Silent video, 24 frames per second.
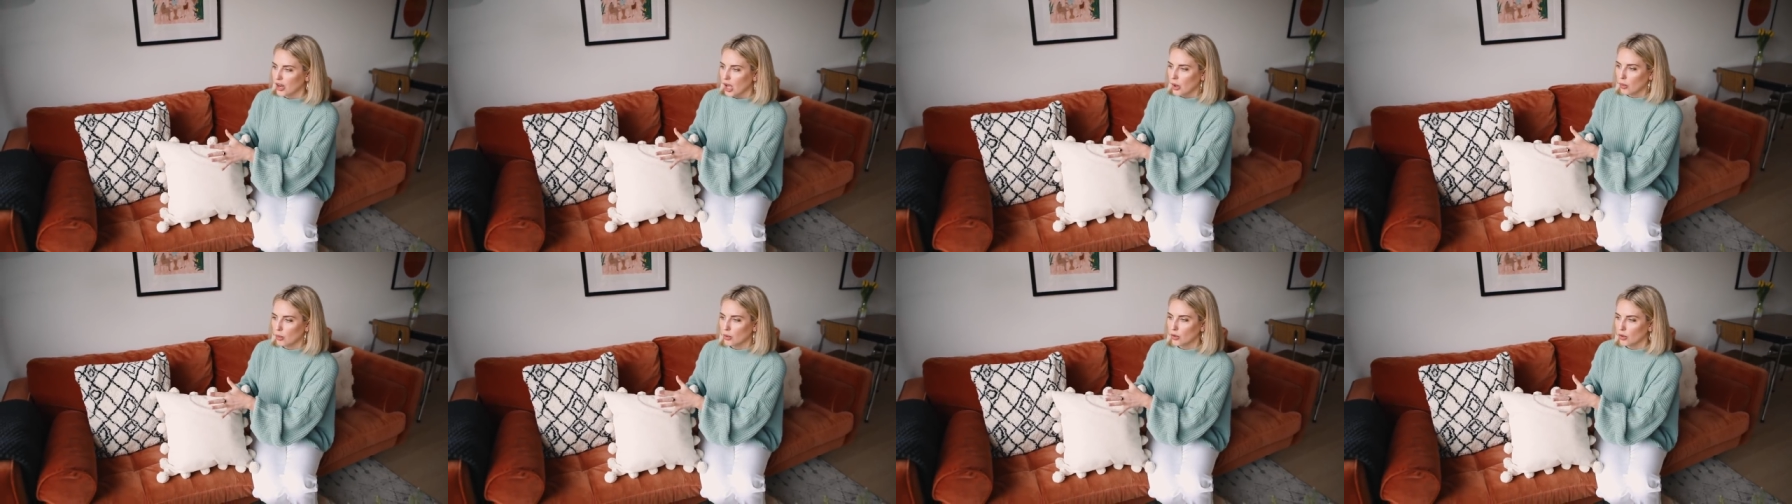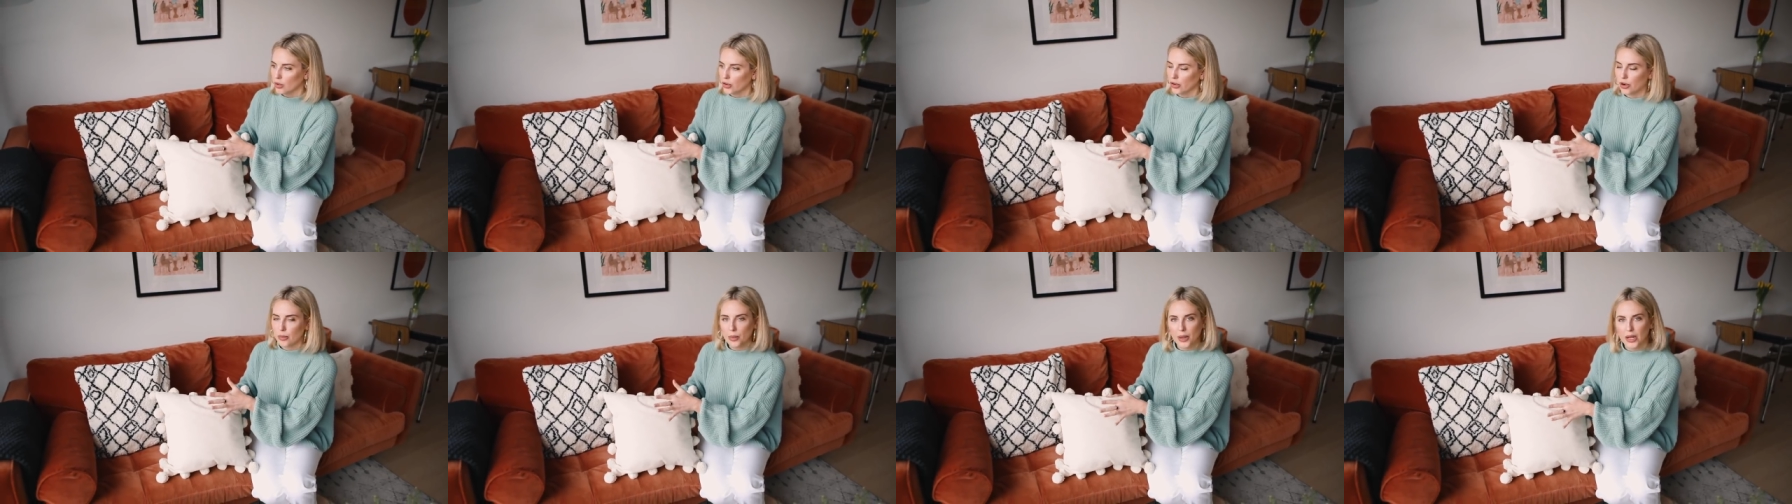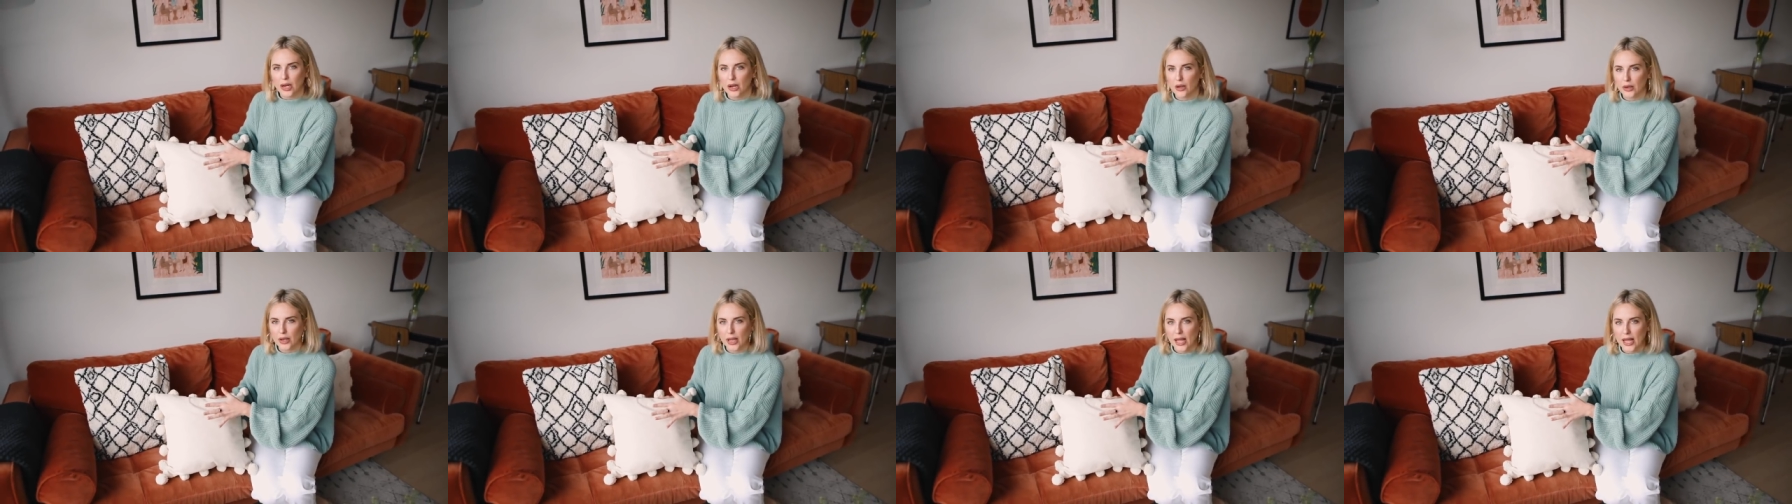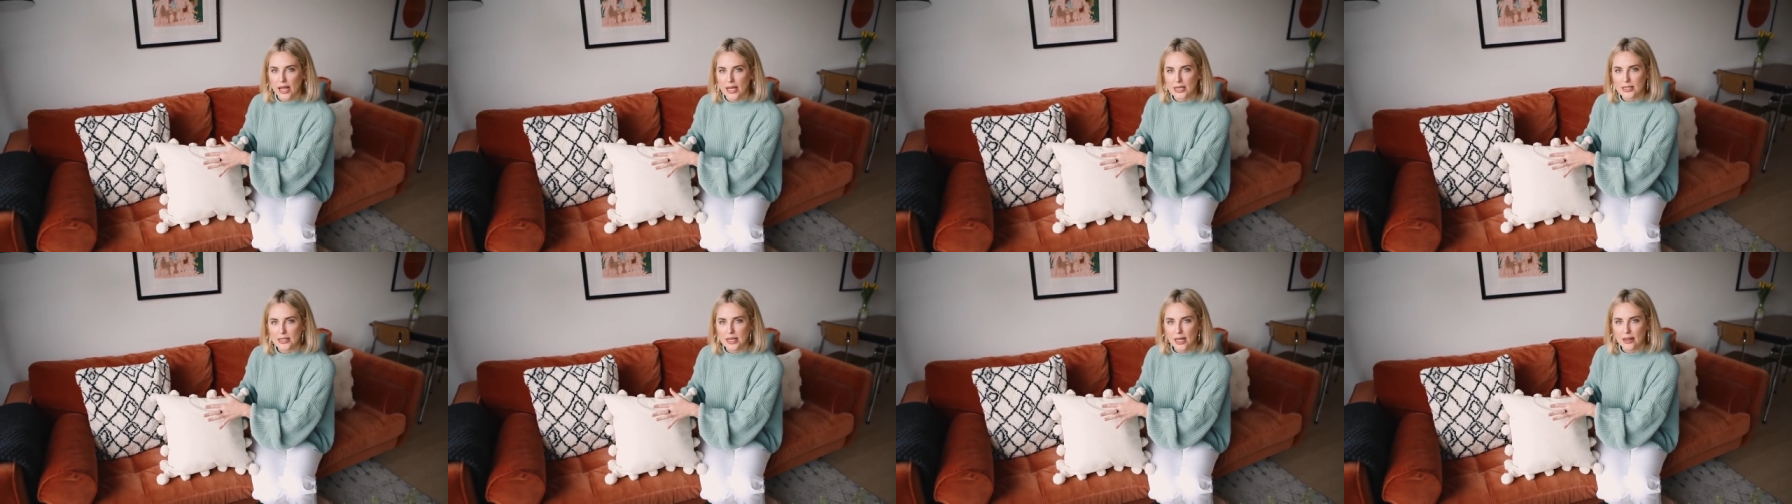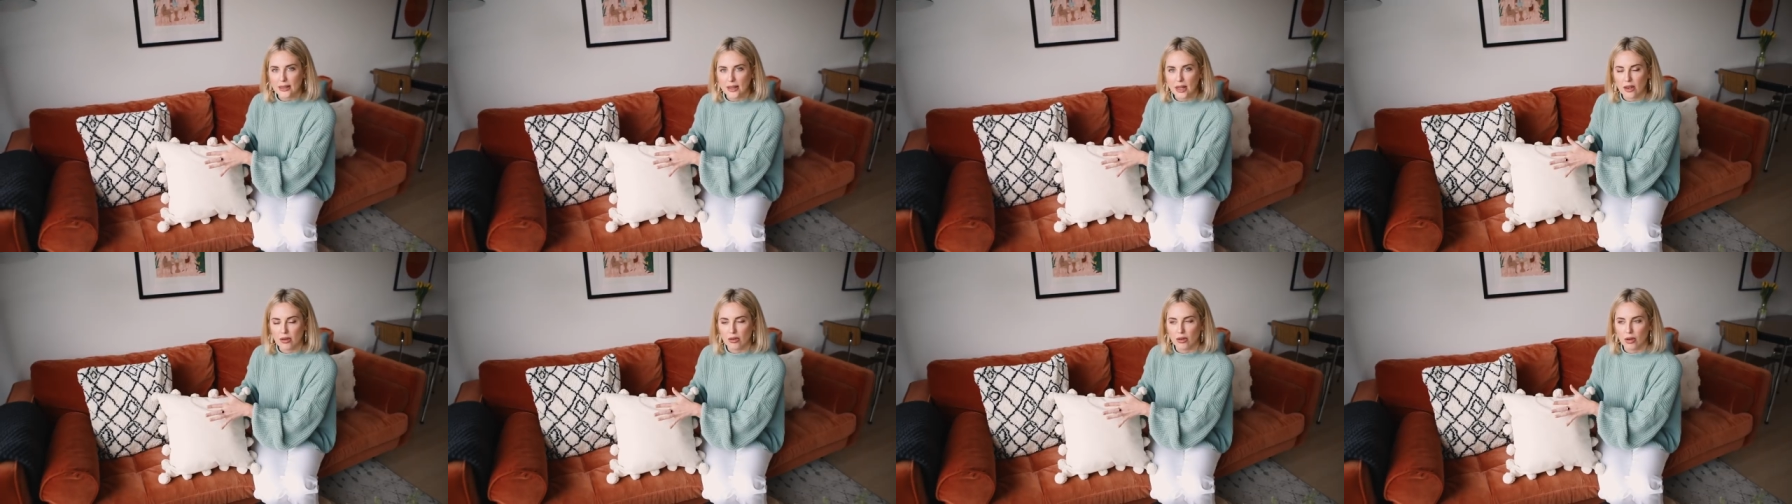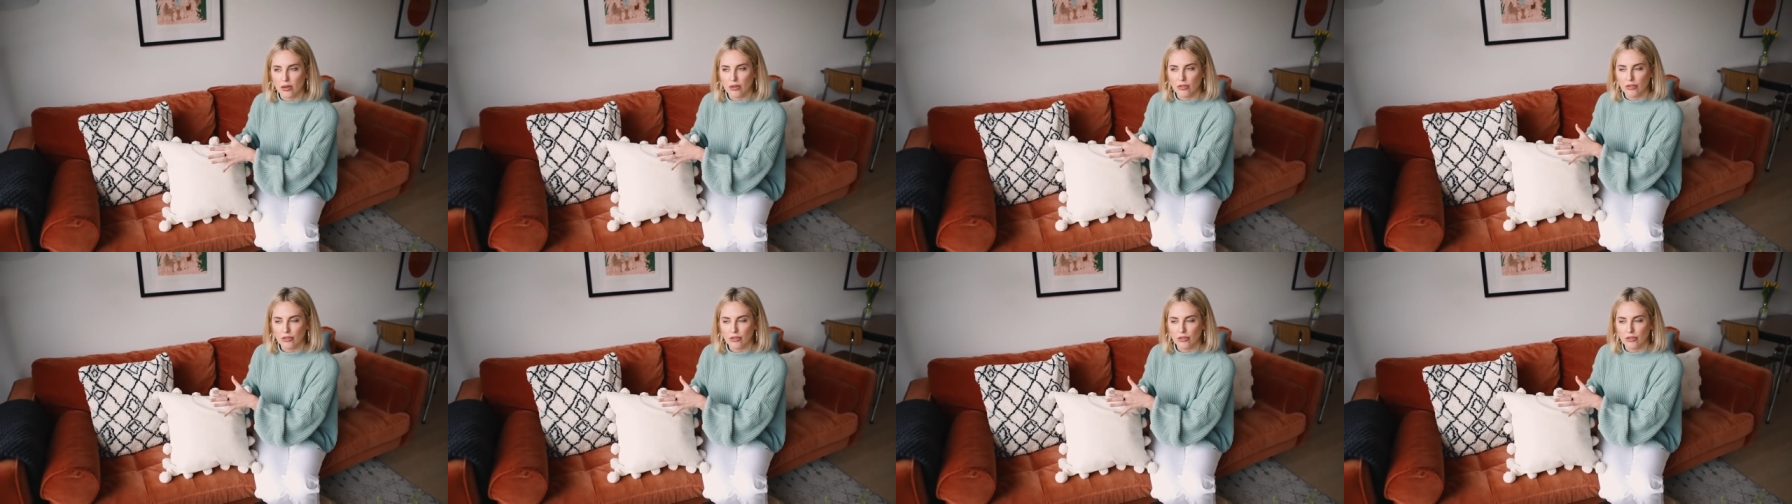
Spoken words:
I will order a pillowcase and then